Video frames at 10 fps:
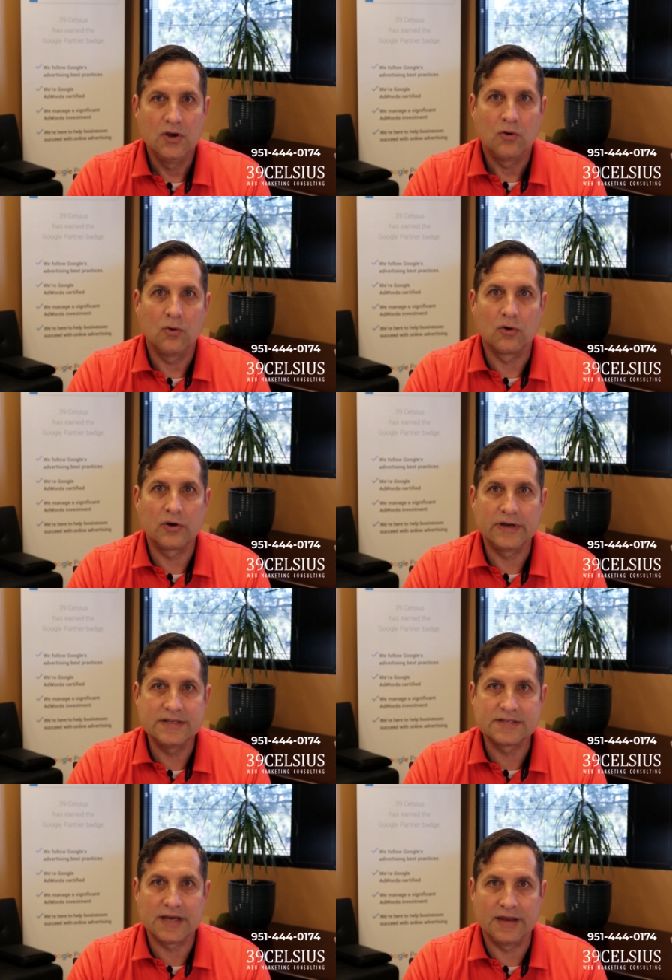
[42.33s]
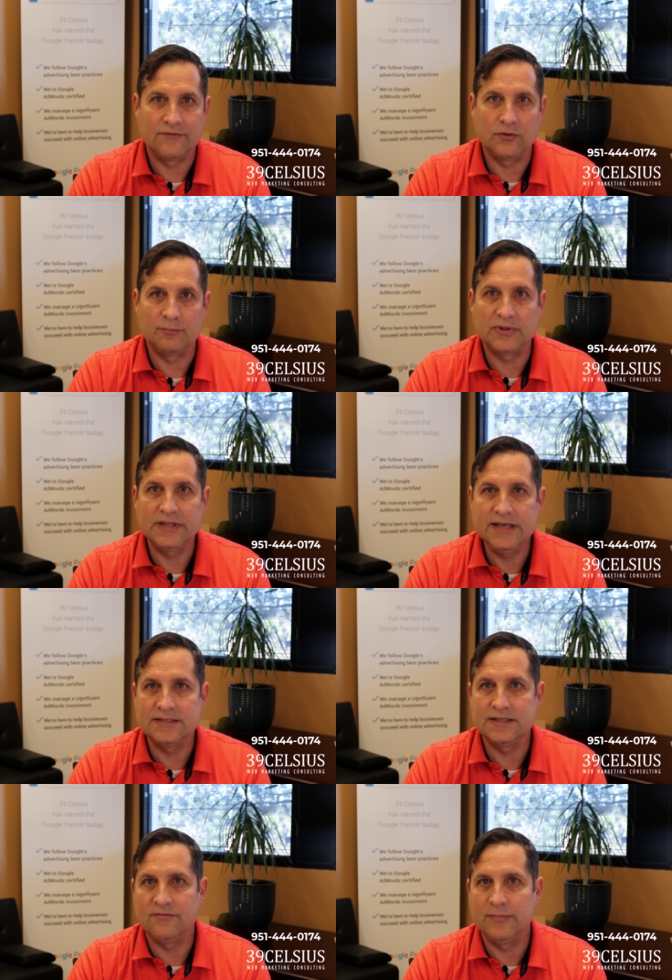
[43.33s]
or insightful,
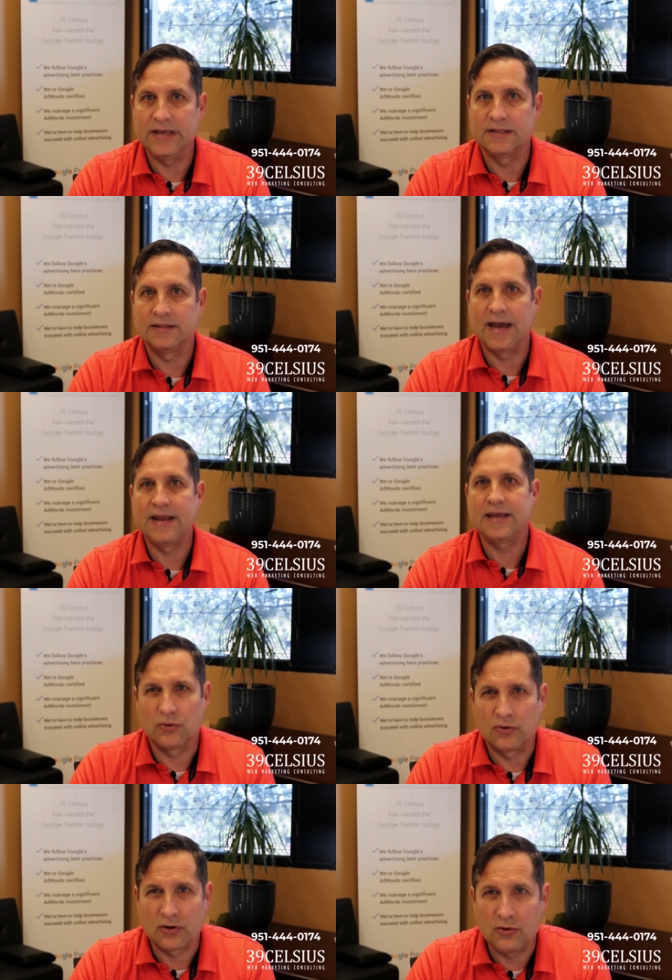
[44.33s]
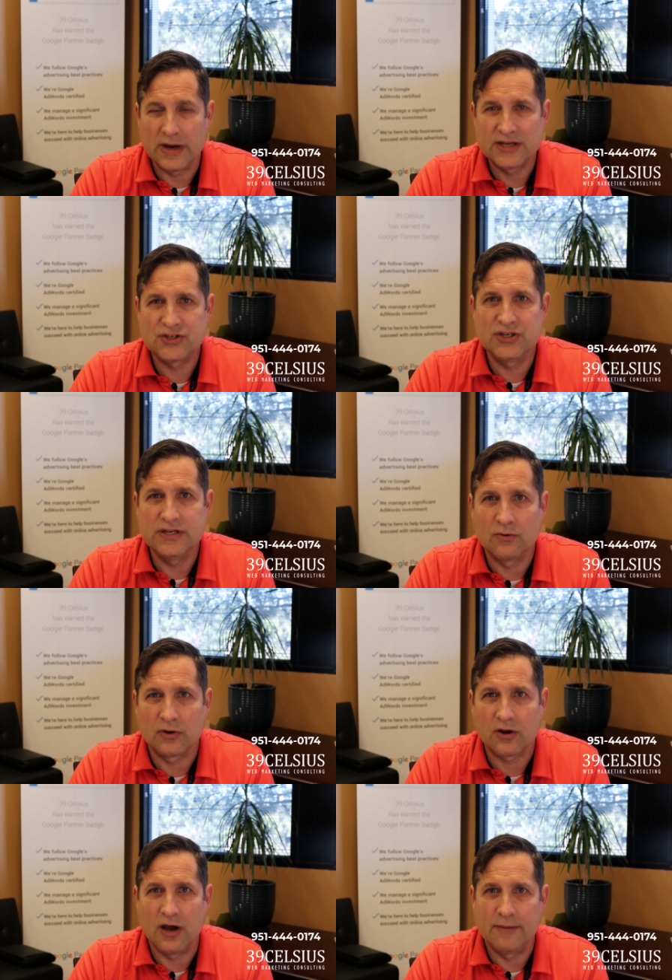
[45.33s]
please leave me a like or question
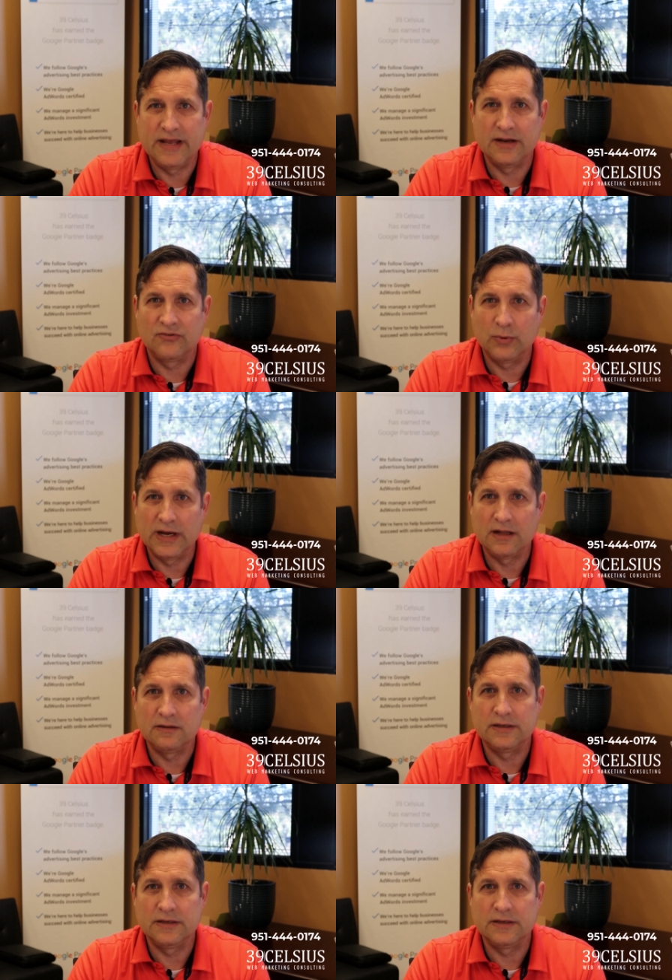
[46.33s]
or comment as well.